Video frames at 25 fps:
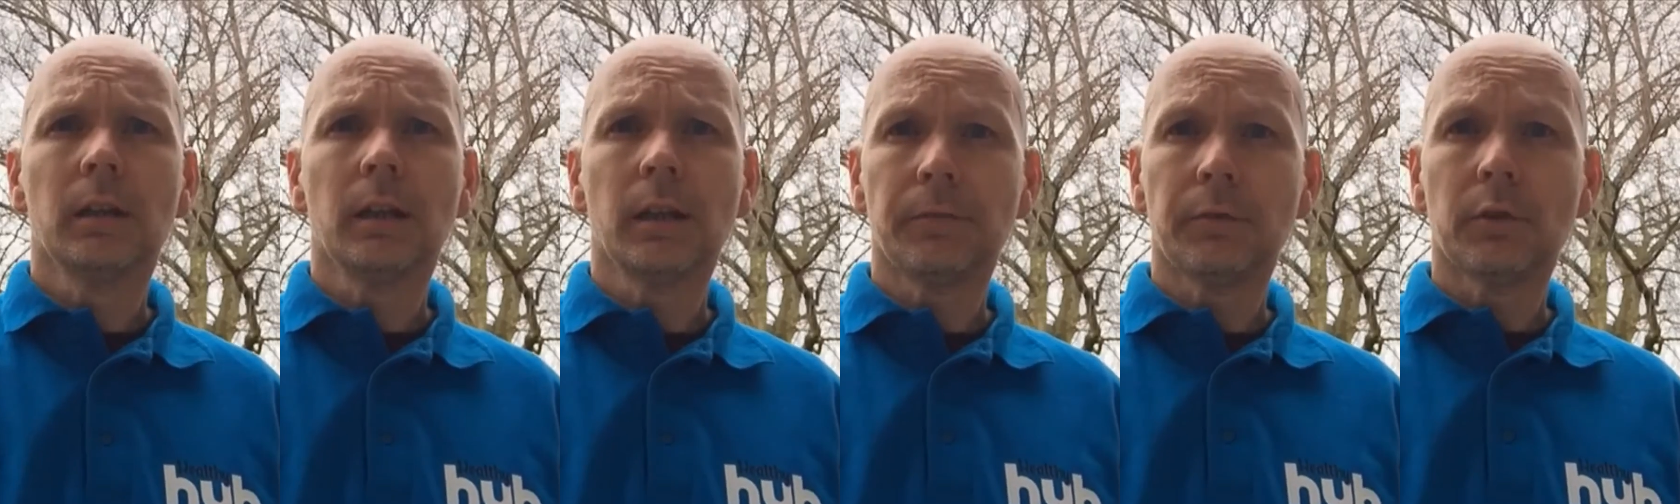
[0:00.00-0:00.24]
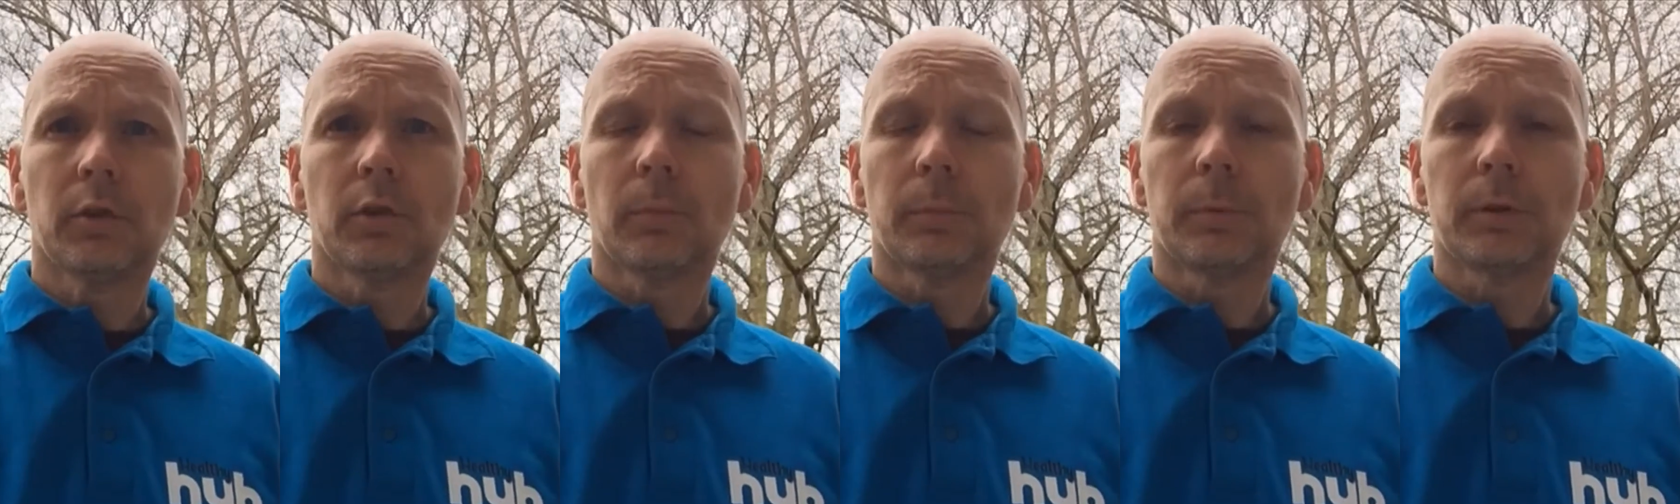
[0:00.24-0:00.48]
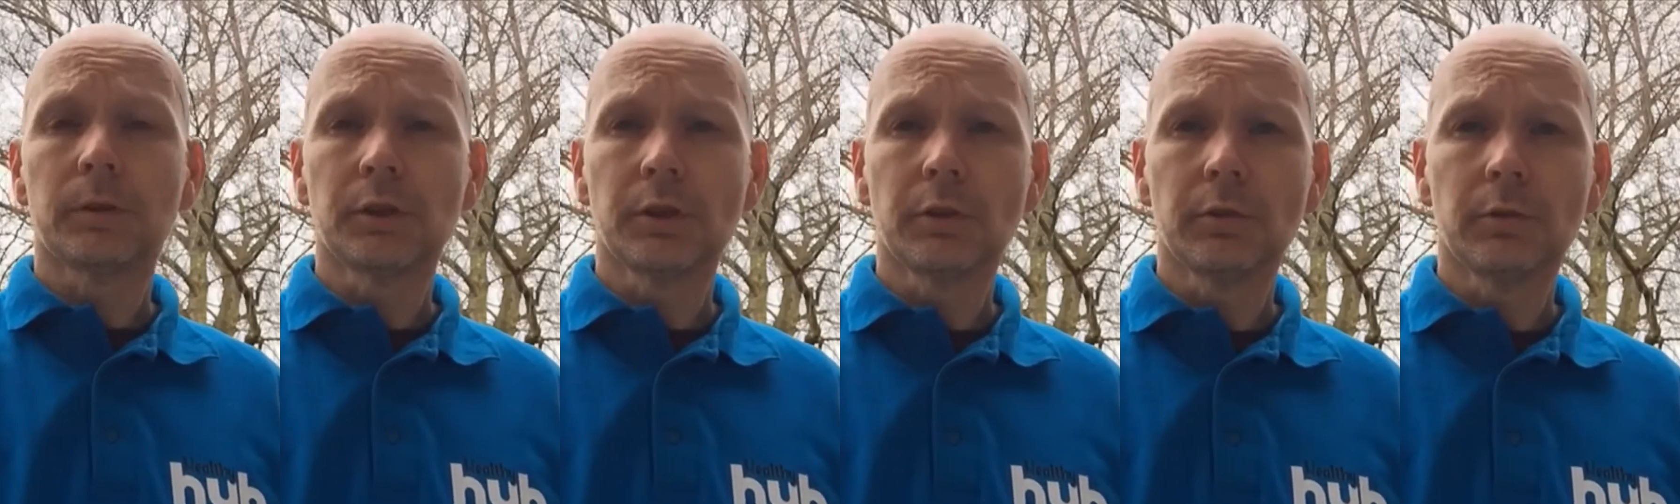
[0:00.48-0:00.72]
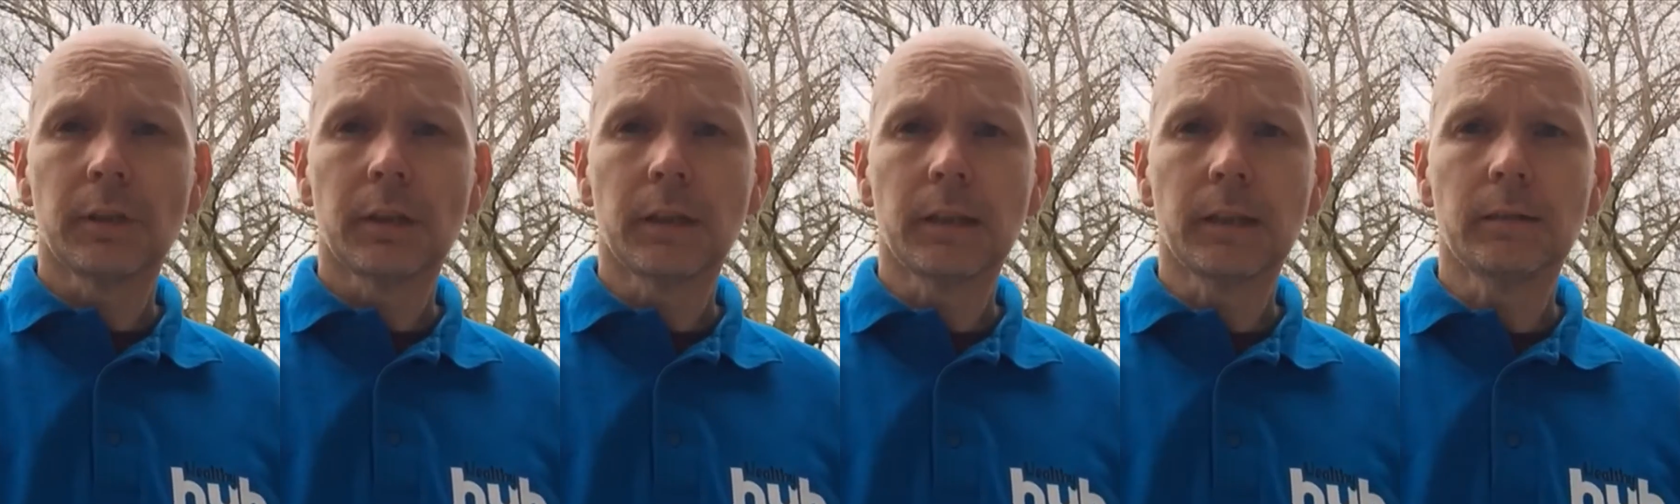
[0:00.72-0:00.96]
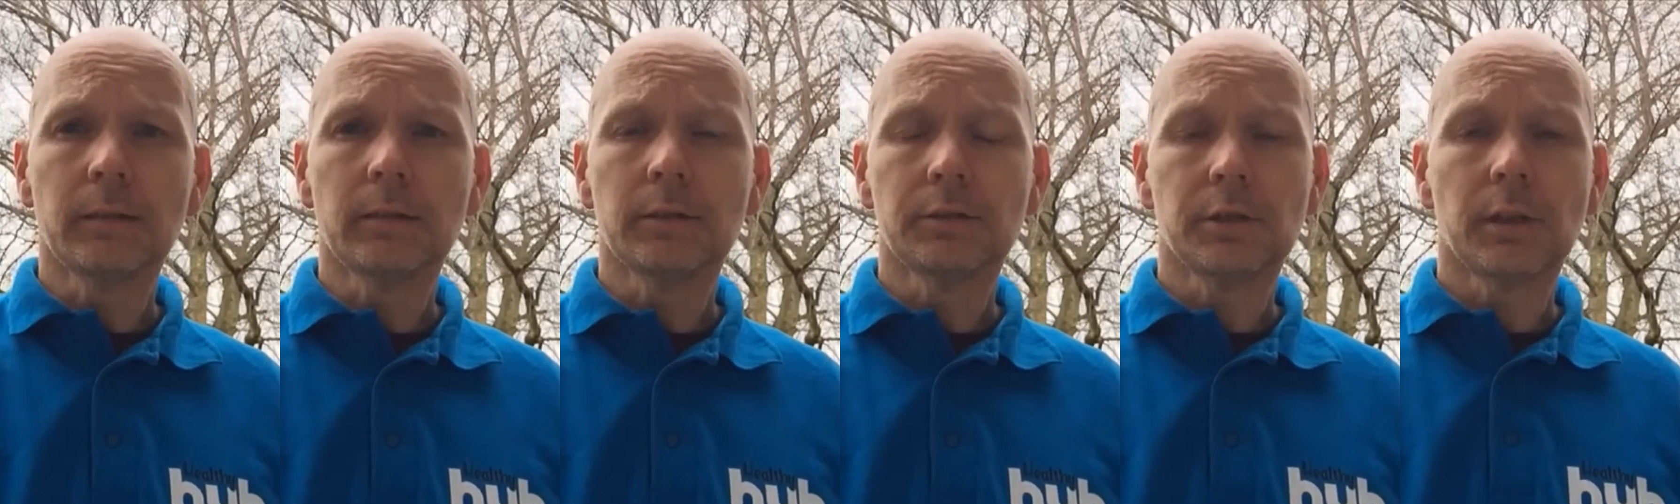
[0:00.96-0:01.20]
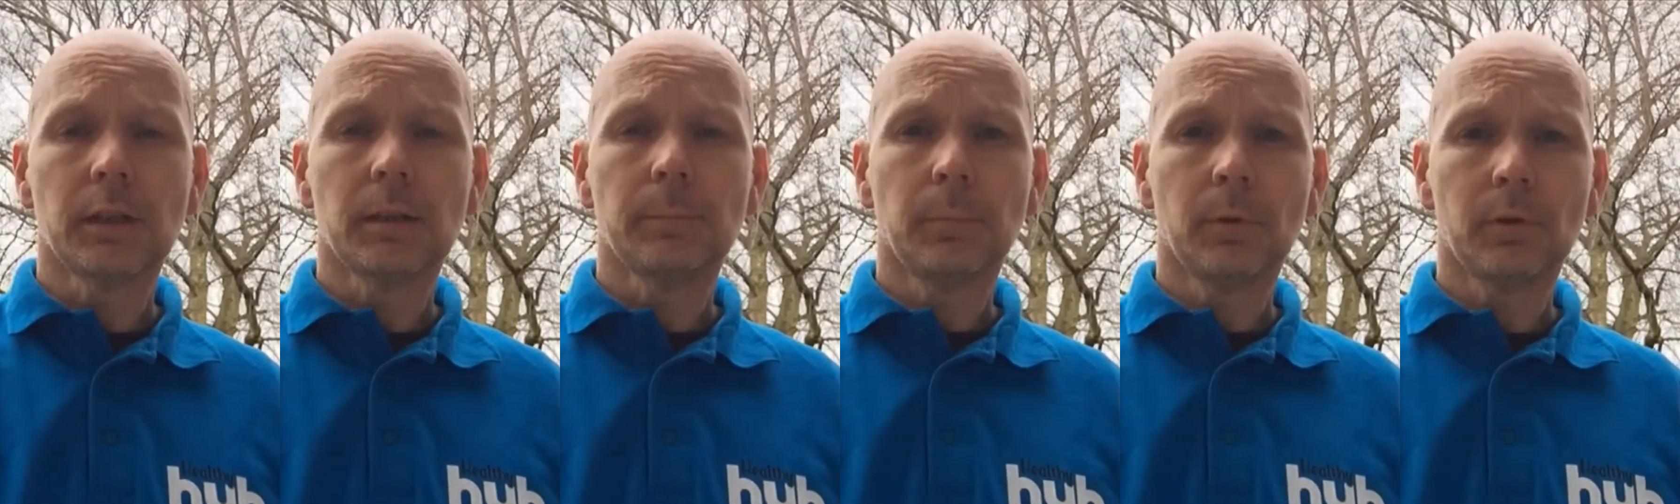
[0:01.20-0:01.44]
give you an opportunity
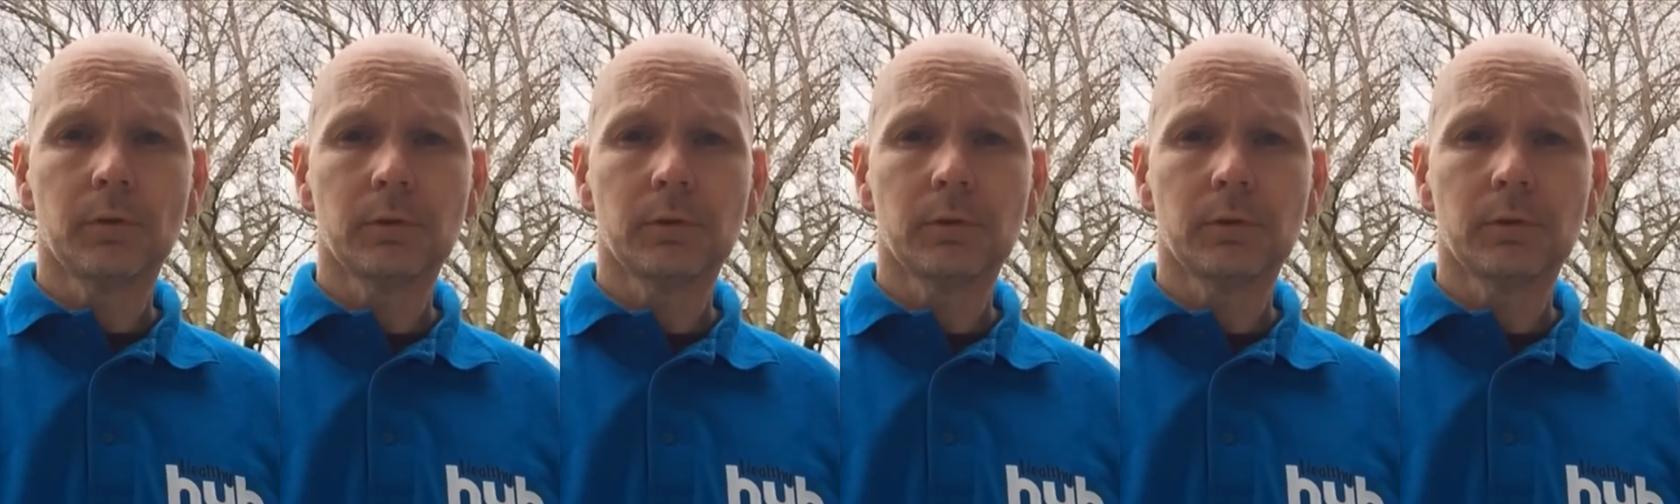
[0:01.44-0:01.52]
to share